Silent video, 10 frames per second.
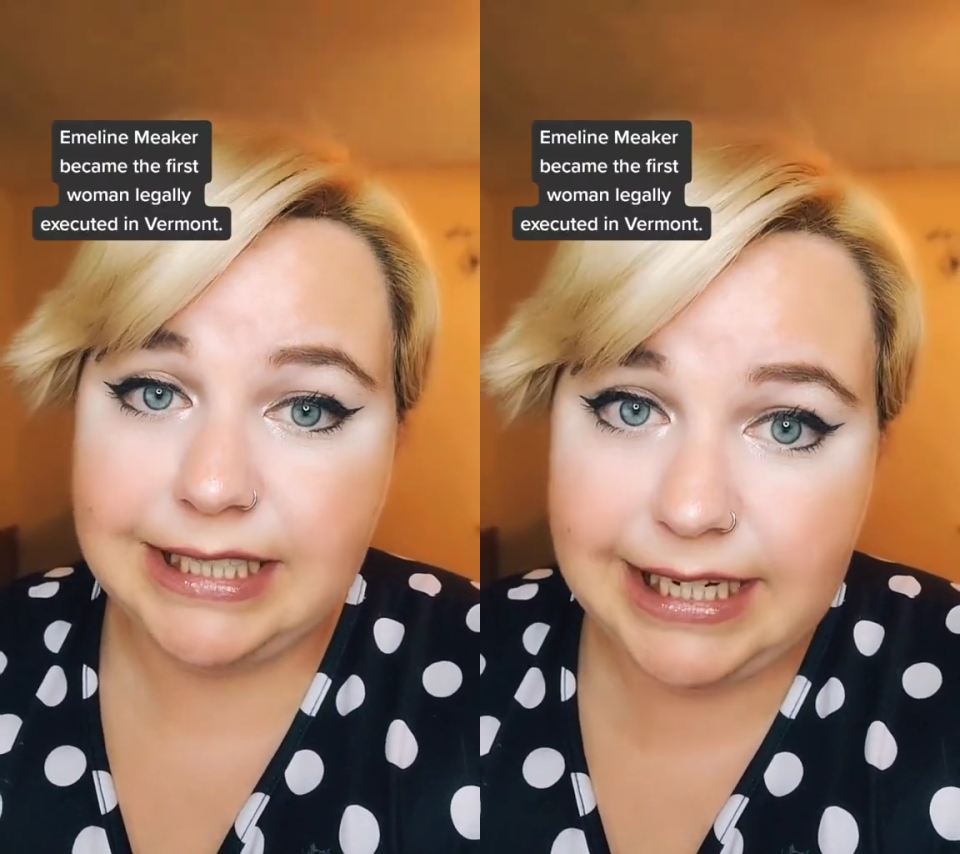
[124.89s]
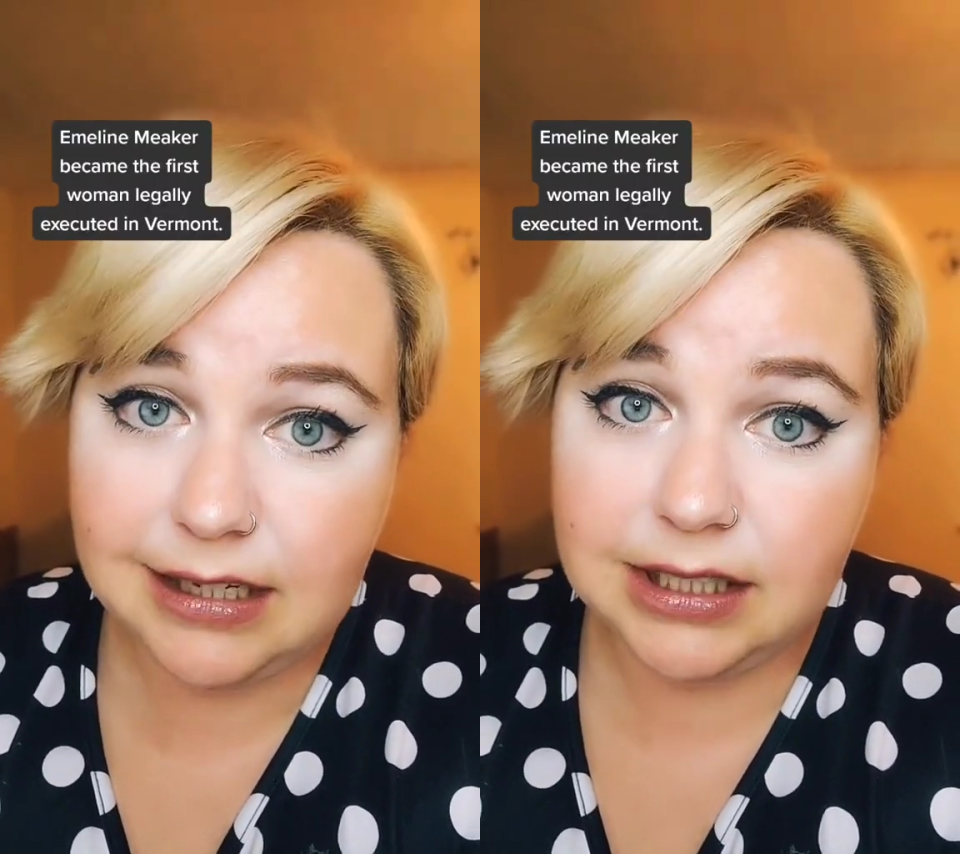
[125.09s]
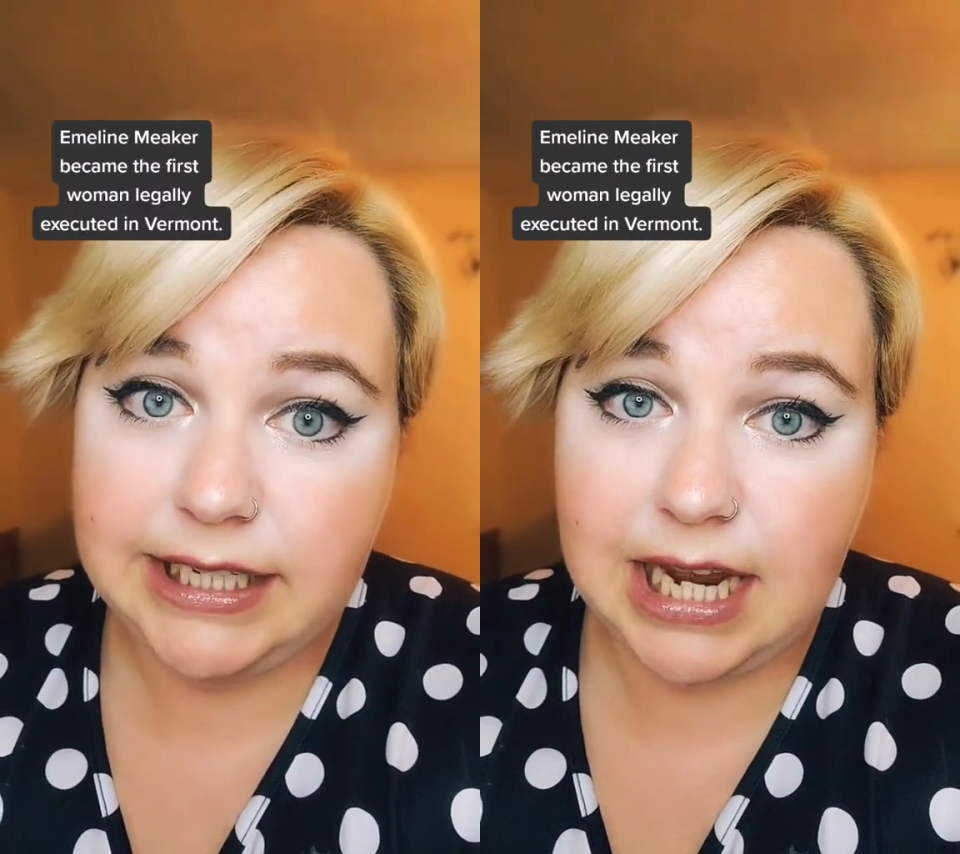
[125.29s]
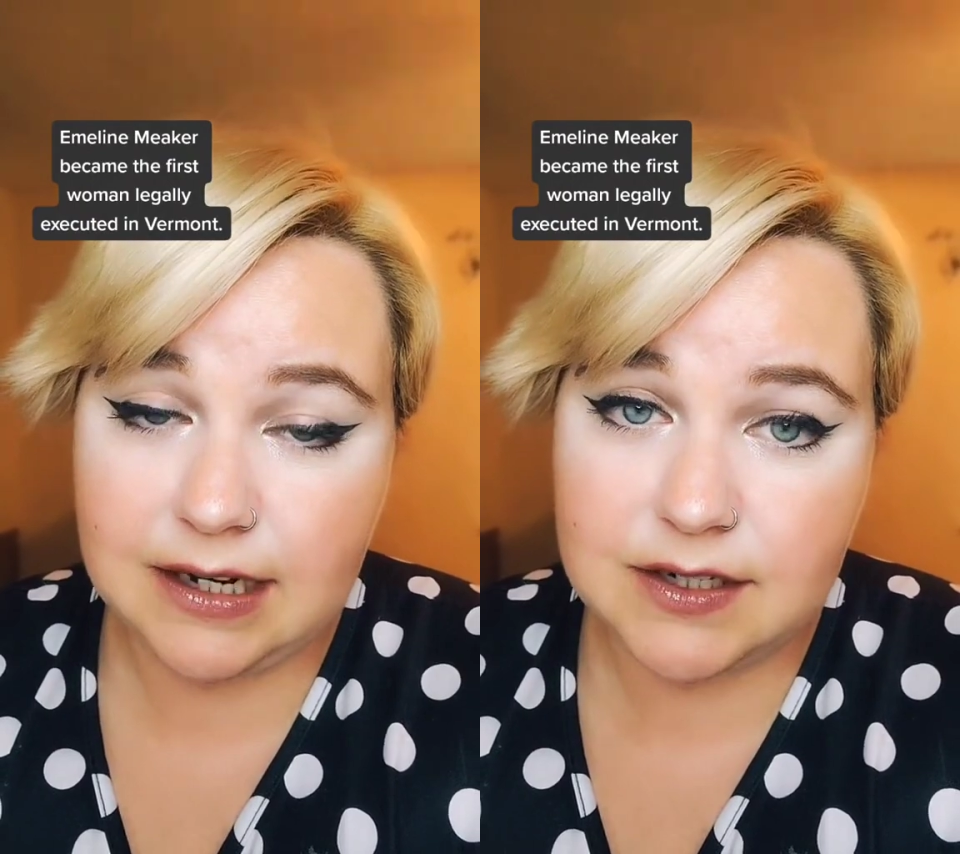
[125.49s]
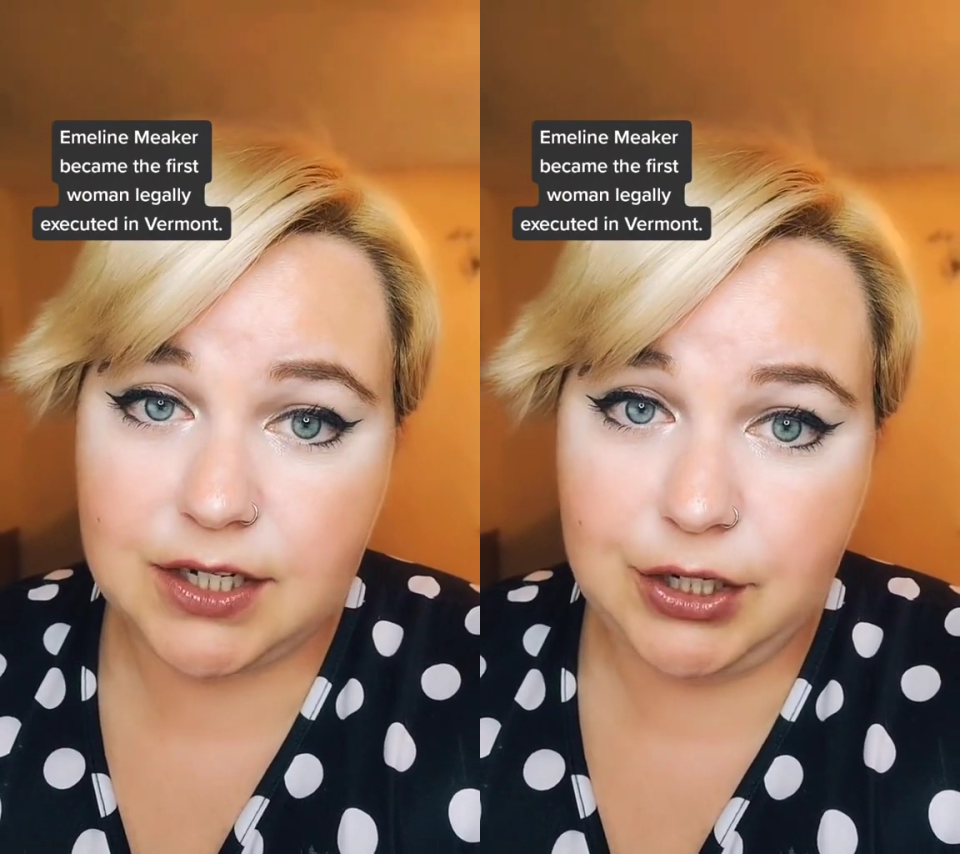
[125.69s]
legally
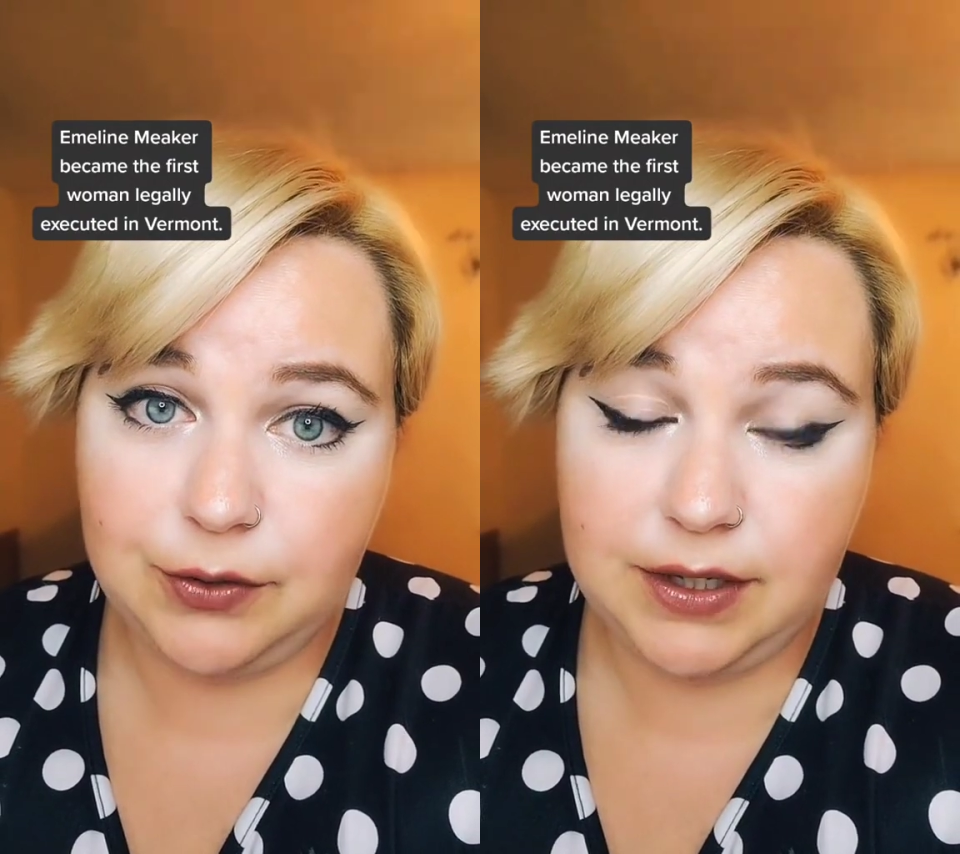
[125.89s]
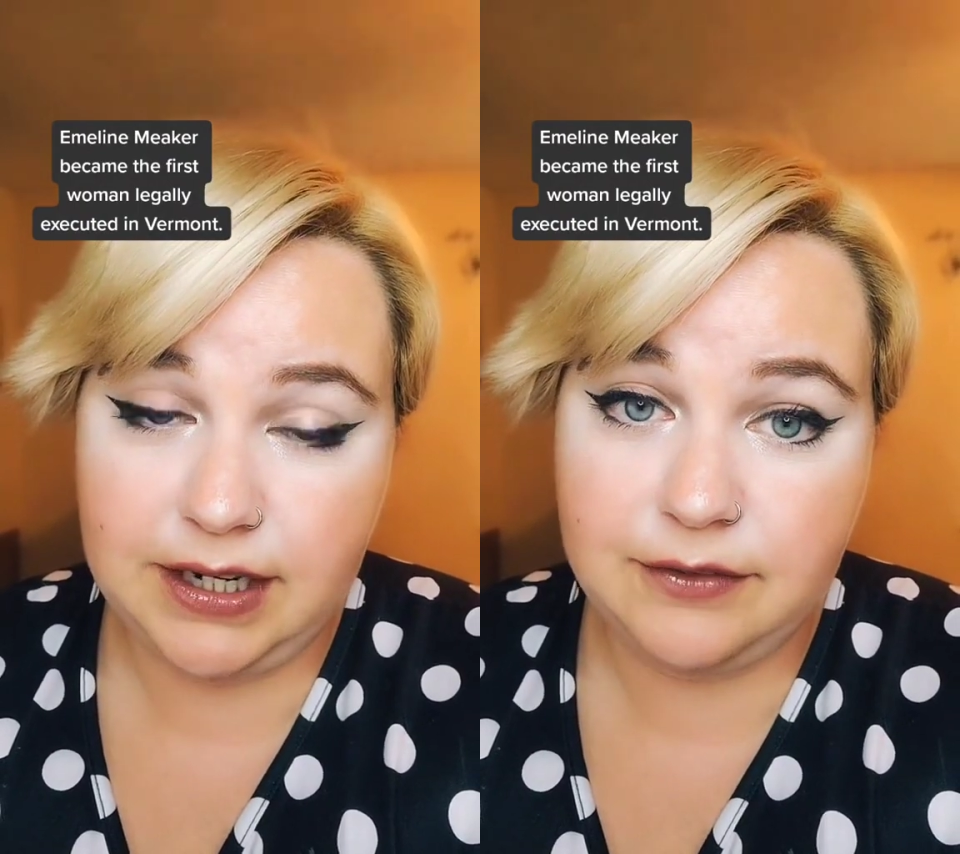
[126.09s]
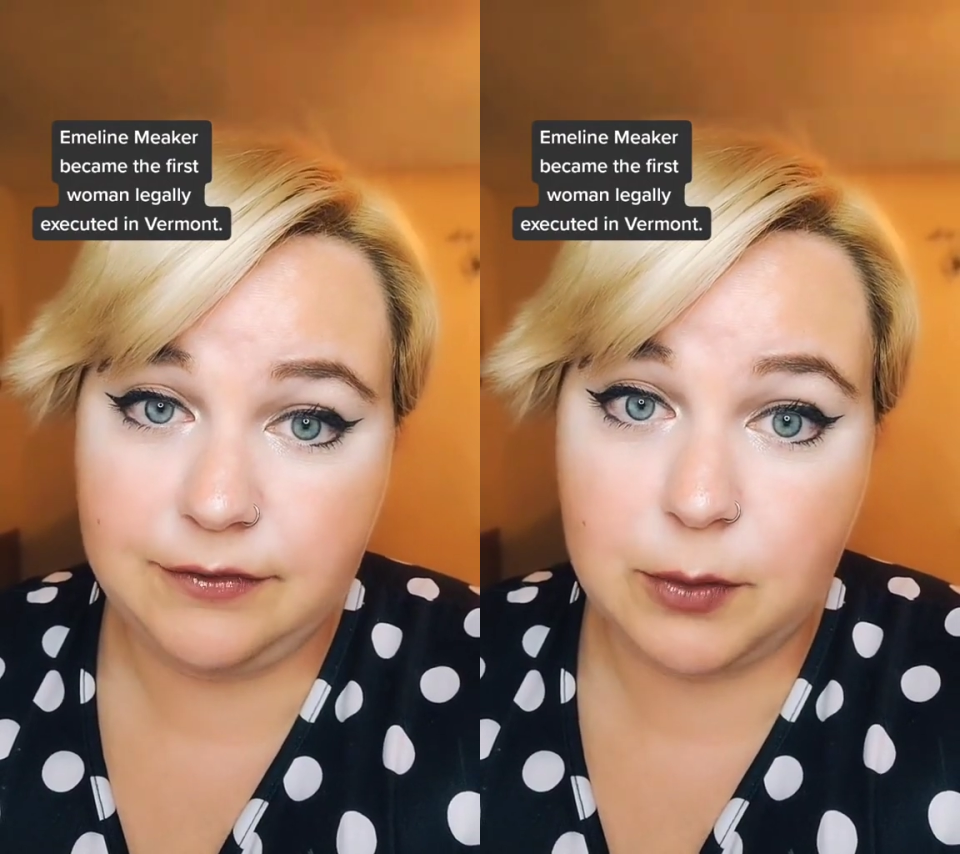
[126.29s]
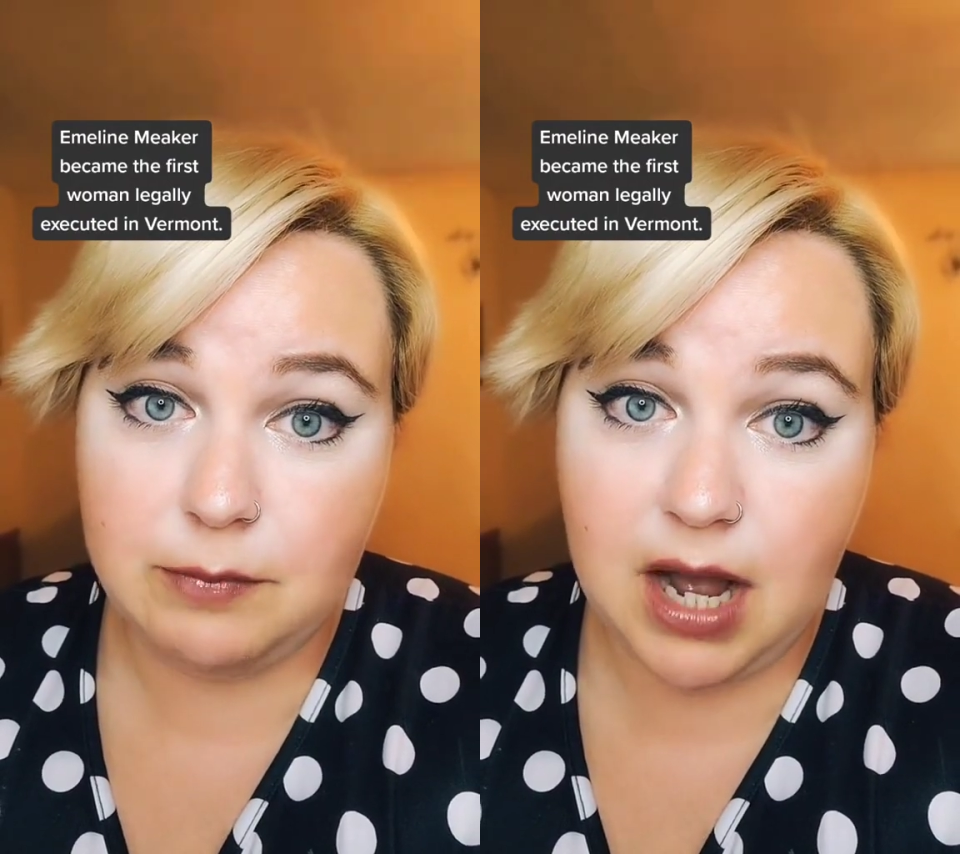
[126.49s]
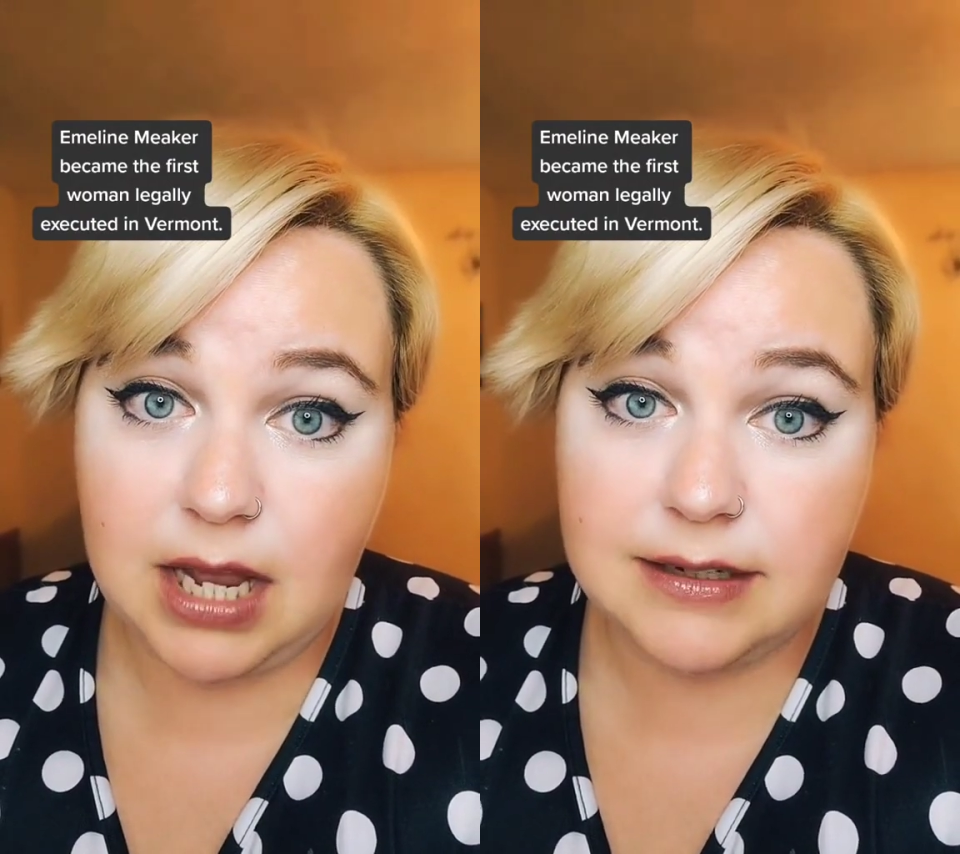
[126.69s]
executed in
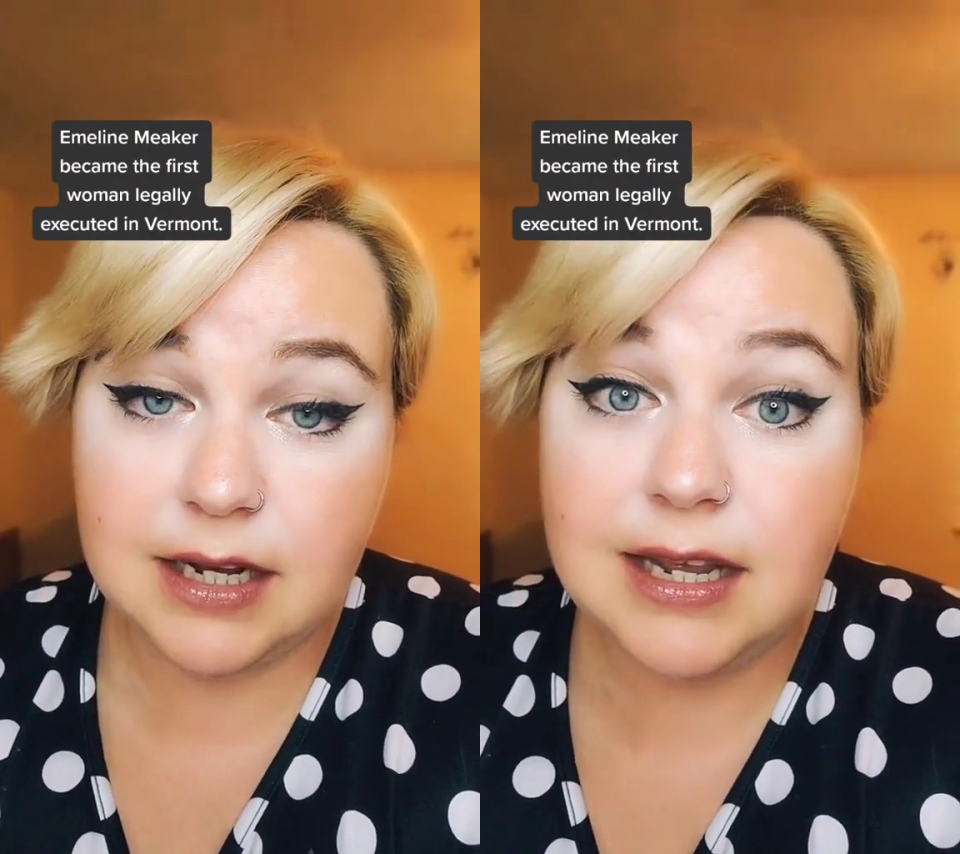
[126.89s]
Vermont,